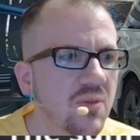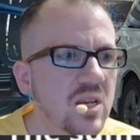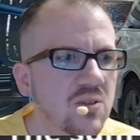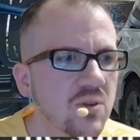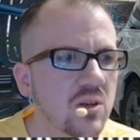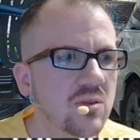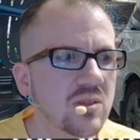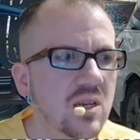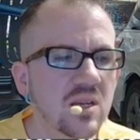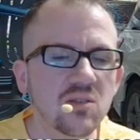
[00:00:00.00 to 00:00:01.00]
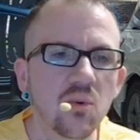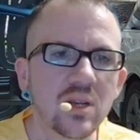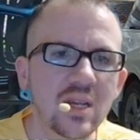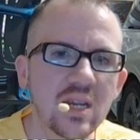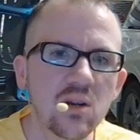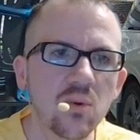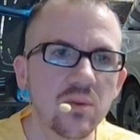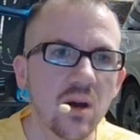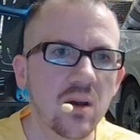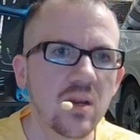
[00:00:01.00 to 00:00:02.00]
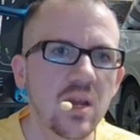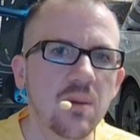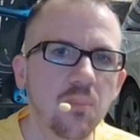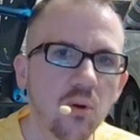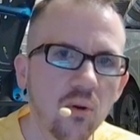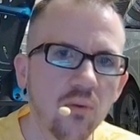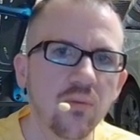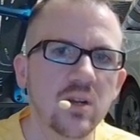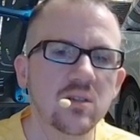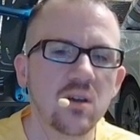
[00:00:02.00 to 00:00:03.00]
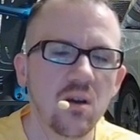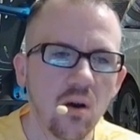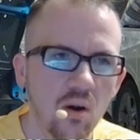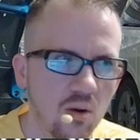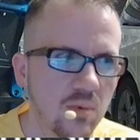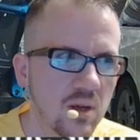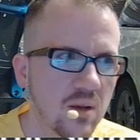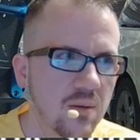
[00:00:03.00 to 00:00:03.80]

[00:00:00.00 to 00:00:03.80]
each frequency is going to equal 9 in perfect harmony.